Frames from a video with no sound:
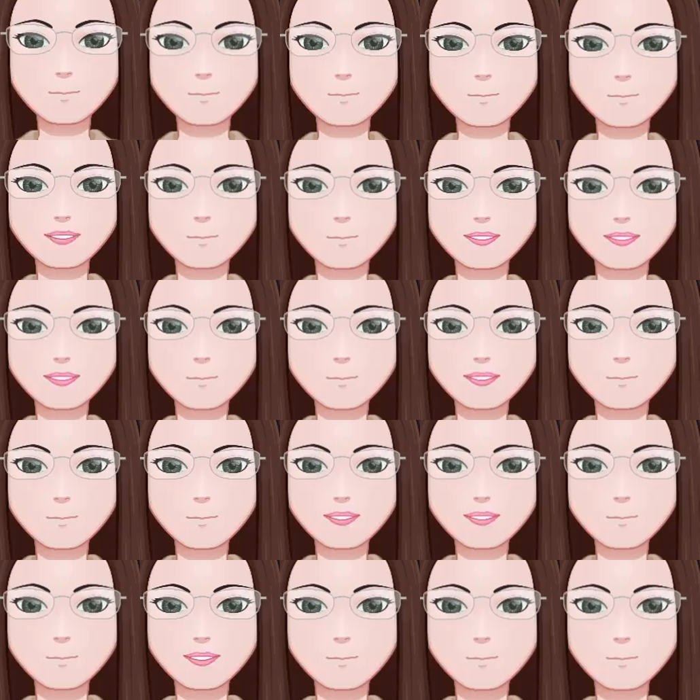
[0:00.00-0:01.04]
but I can't,
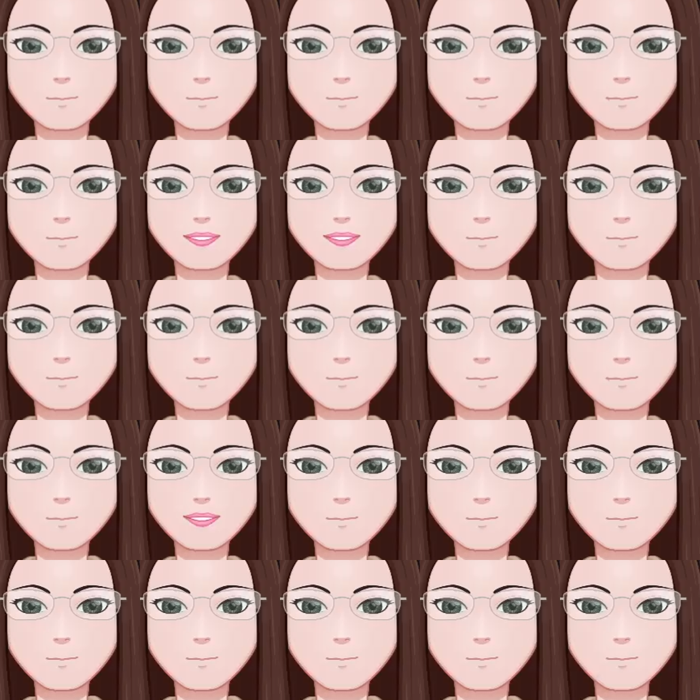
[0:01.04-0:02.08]
you know, like
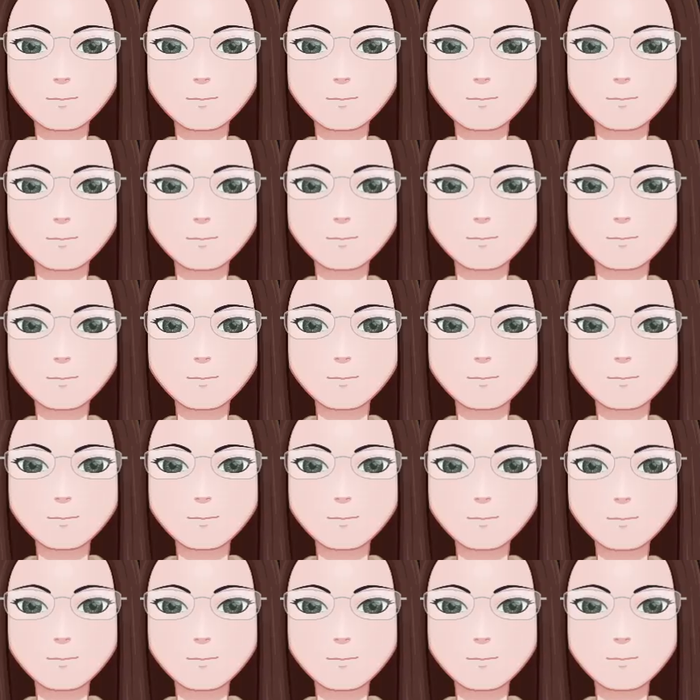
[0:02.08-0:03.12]
everything, if I don't know you're
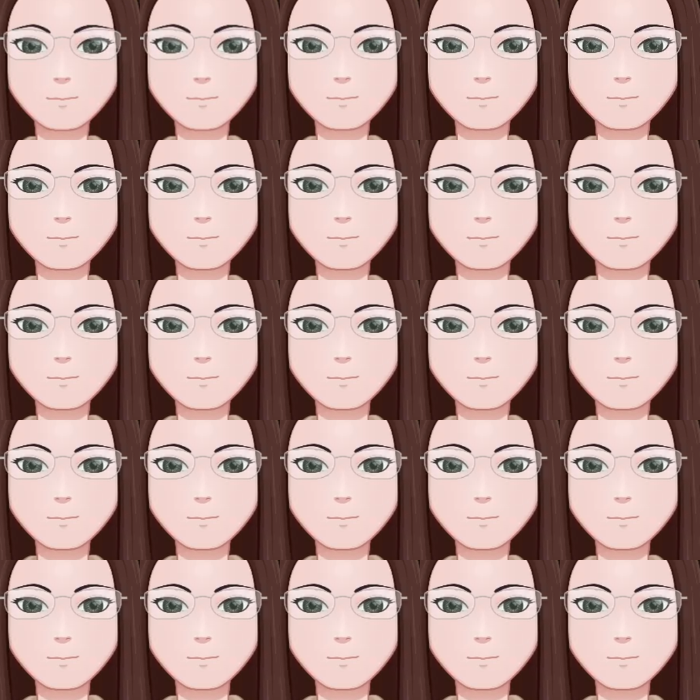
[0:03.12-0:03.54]
there, I can't